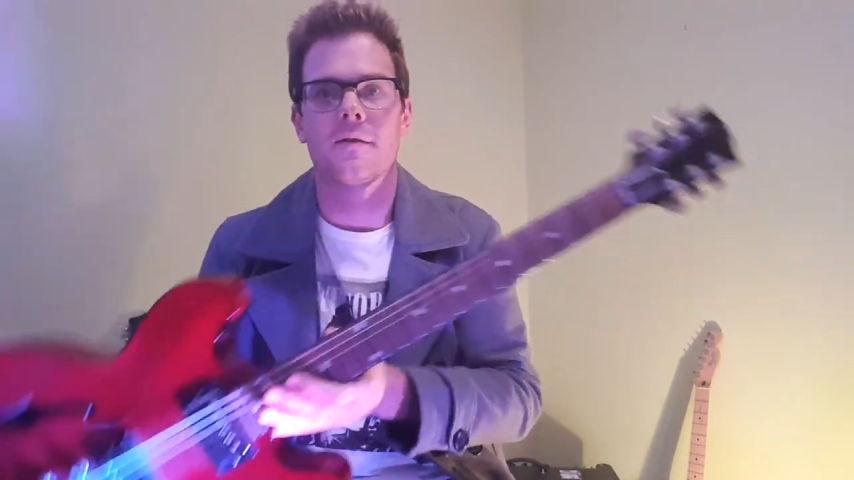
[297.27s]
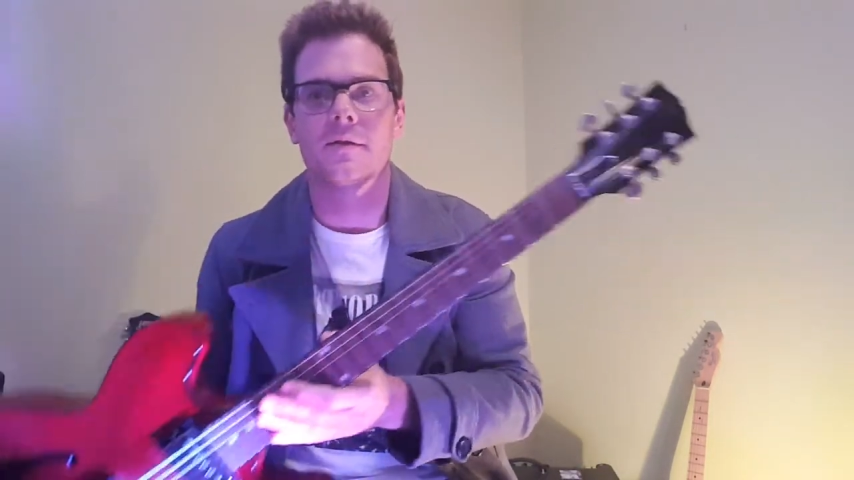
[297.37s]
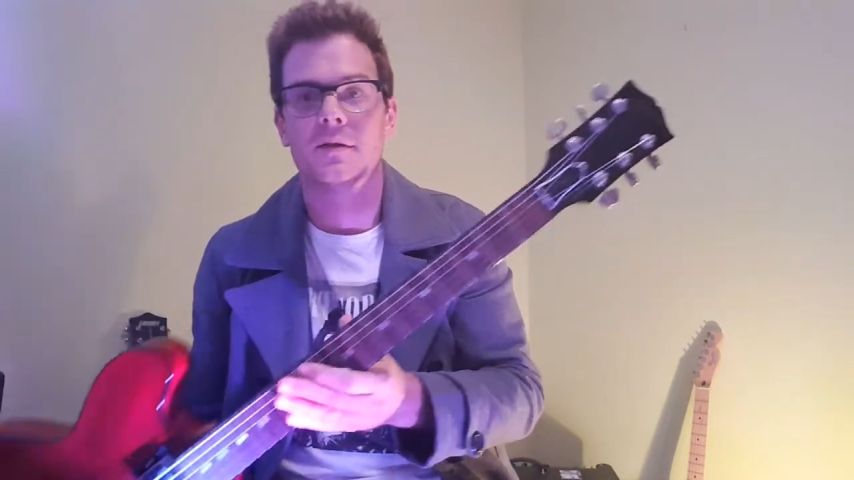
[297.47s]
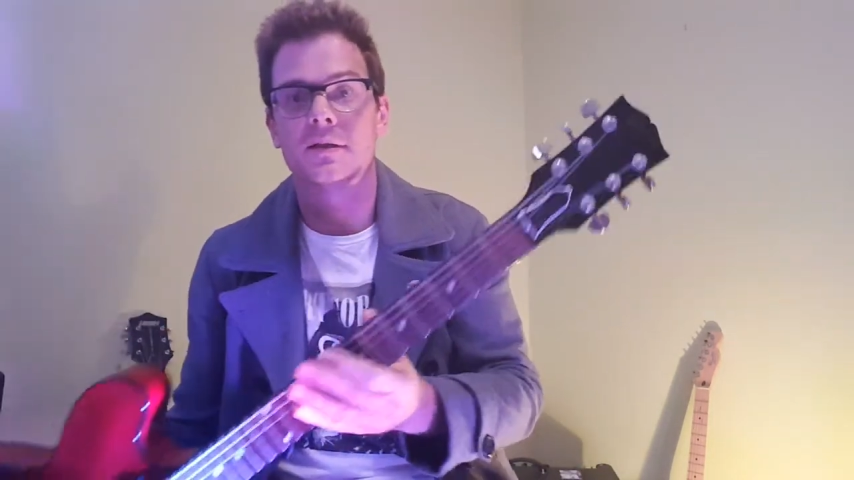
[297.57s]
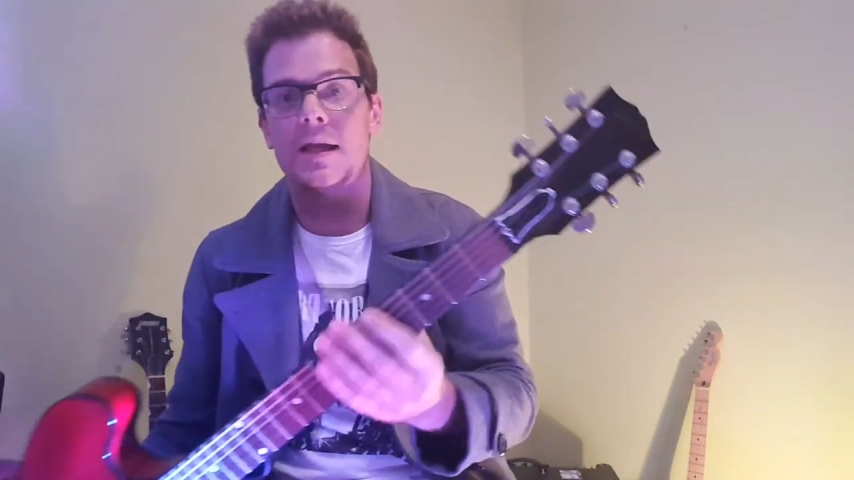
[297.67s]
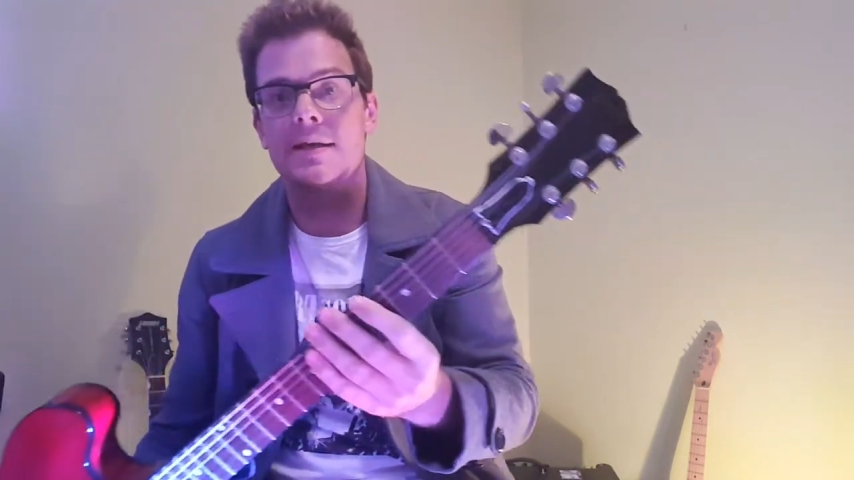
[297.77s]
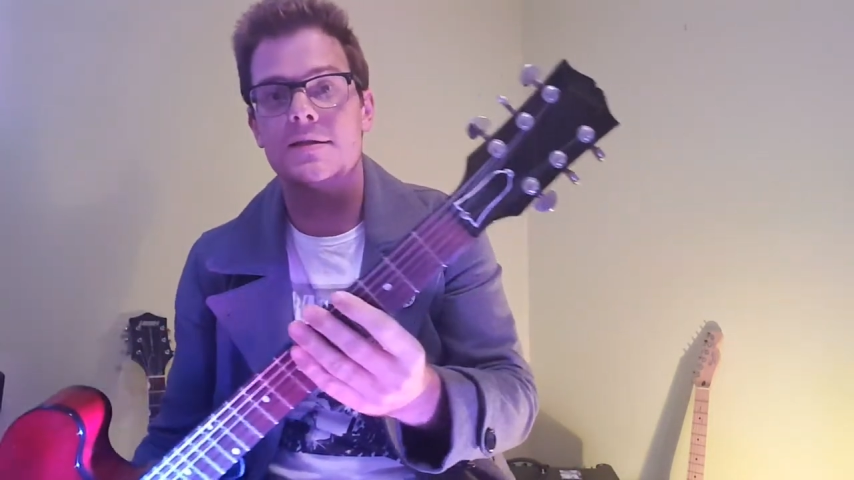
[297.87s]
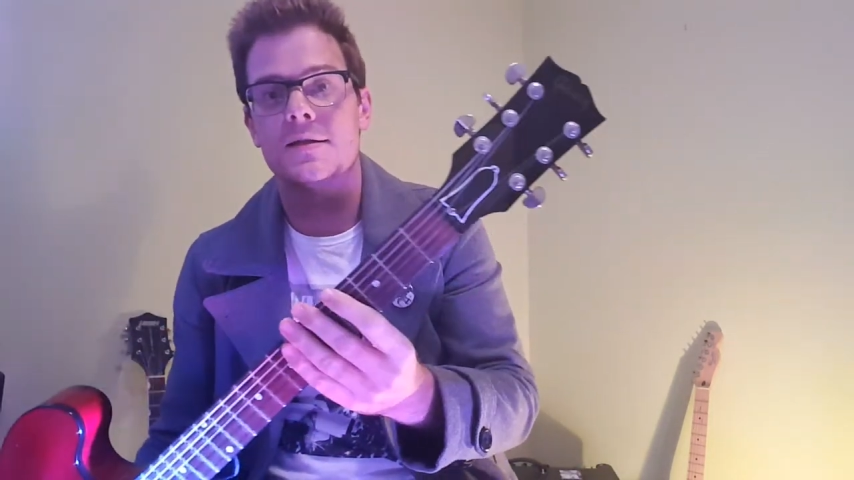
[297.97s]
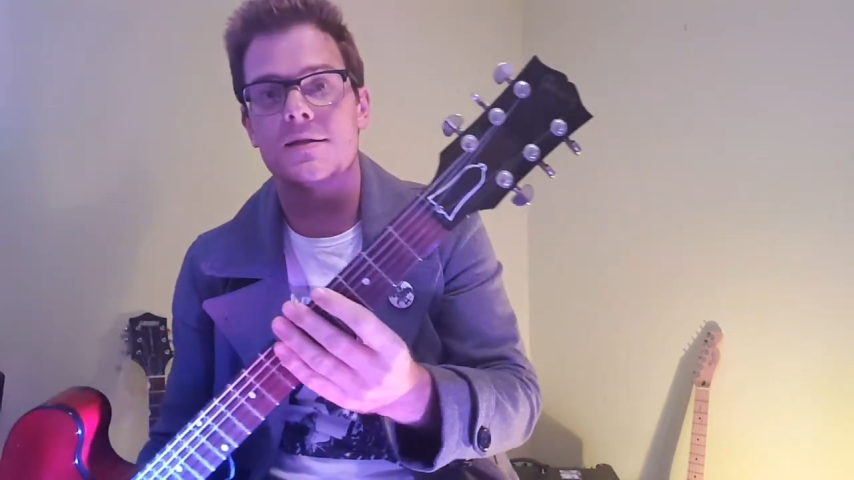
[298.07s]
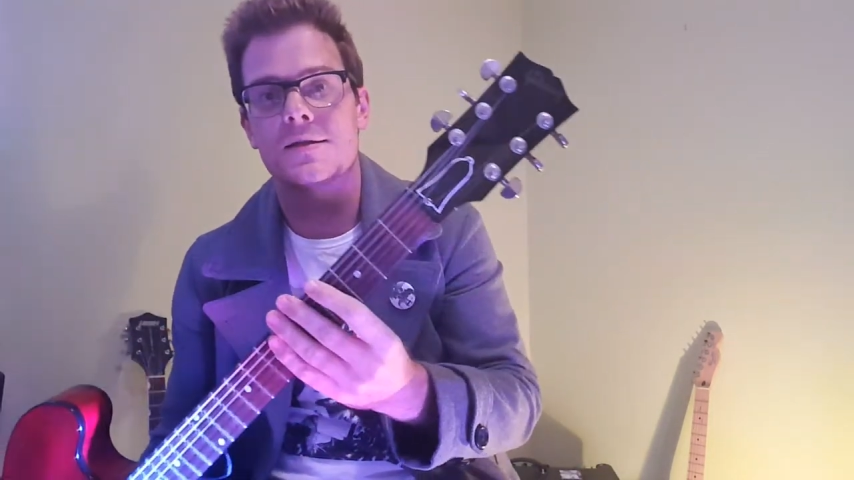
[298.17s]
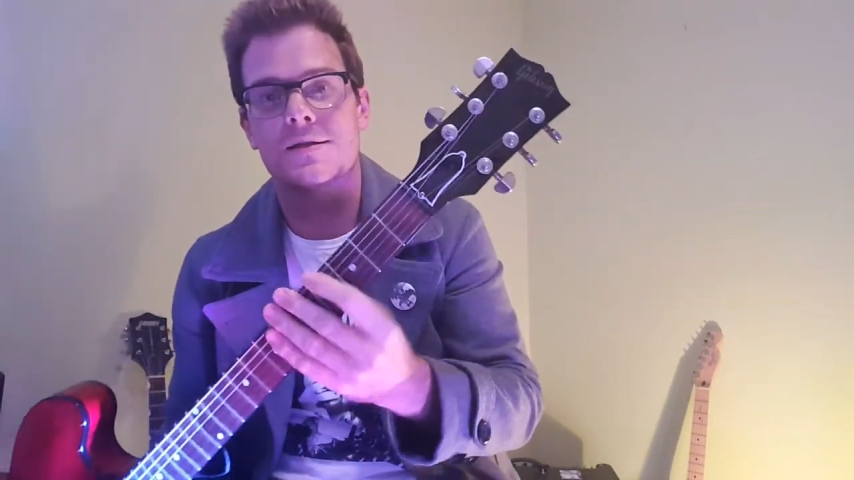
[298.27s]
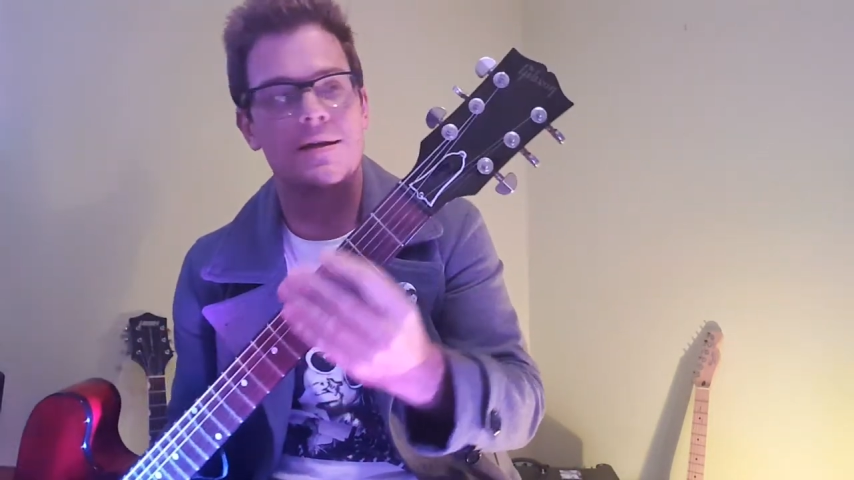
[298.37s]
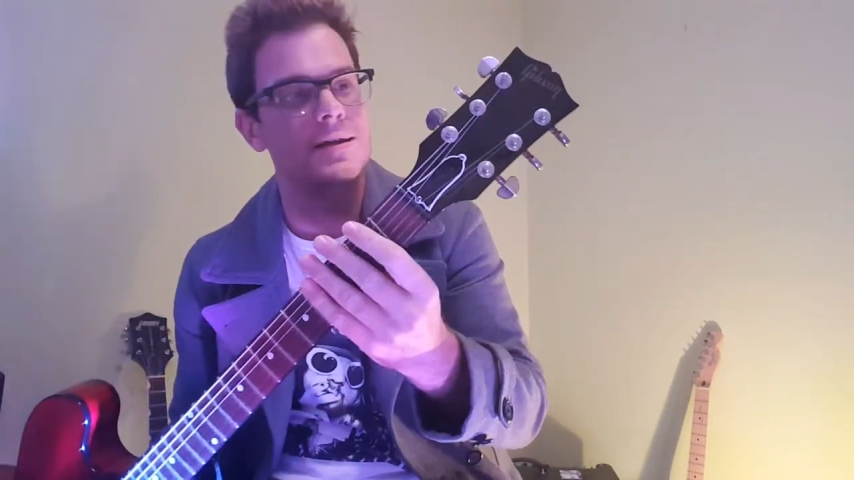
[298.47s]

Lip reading: the latest